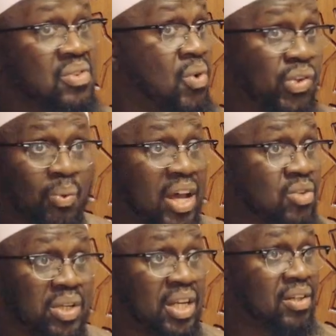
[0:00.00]

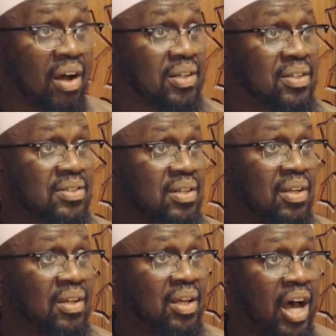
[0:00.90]
Otherwise, we need doctors.
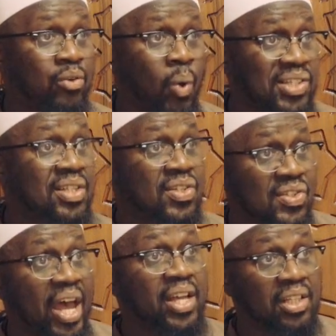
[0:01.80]
And Western
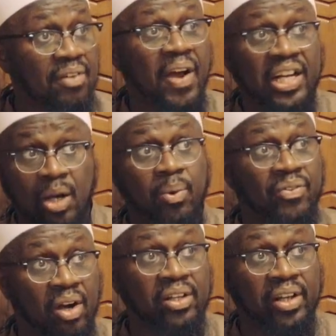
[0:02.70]
society, the fact that
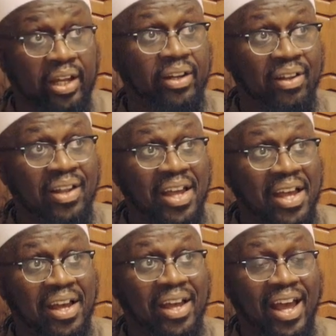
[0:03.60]
we've got like an
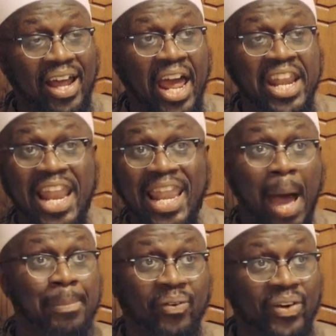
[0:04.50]

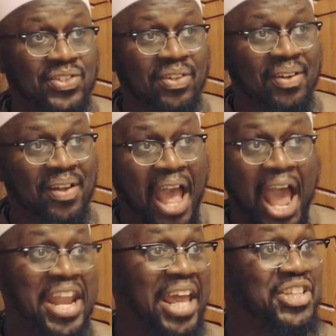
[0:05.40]
elaborate
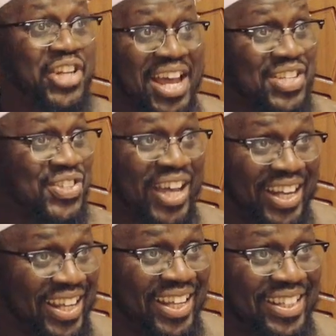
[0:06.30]
NHS,
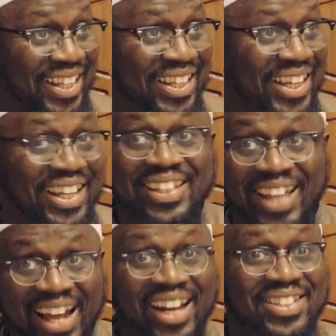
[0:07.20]
yani,
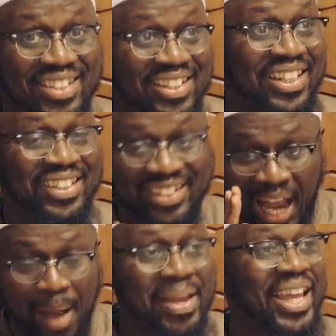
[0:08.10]
that is a
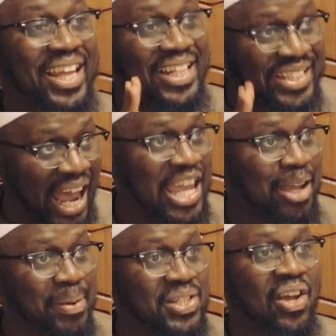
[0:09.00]
damning
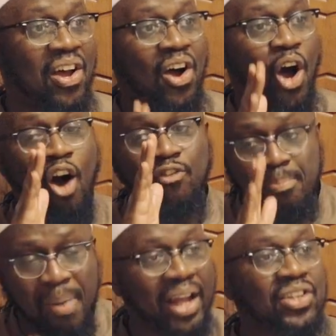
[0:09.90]
indictment of
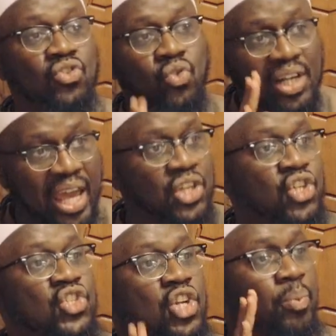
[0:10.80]
man's
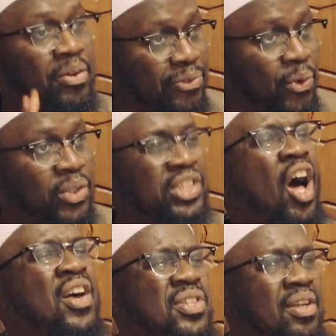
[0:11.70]
relationship with food, the
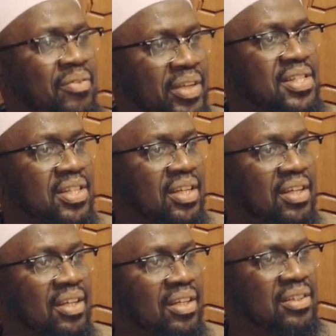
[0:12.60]
asal of it, isn't it?
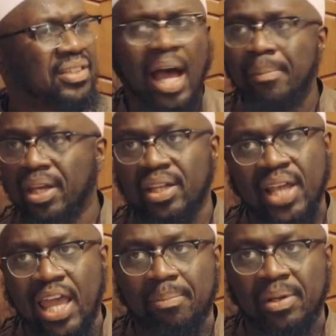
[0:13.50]
It's a damning
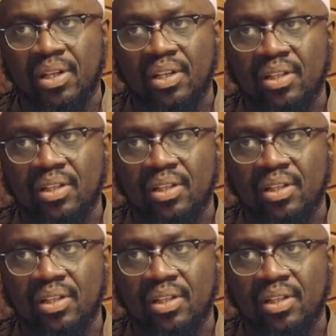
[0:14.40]
indictment.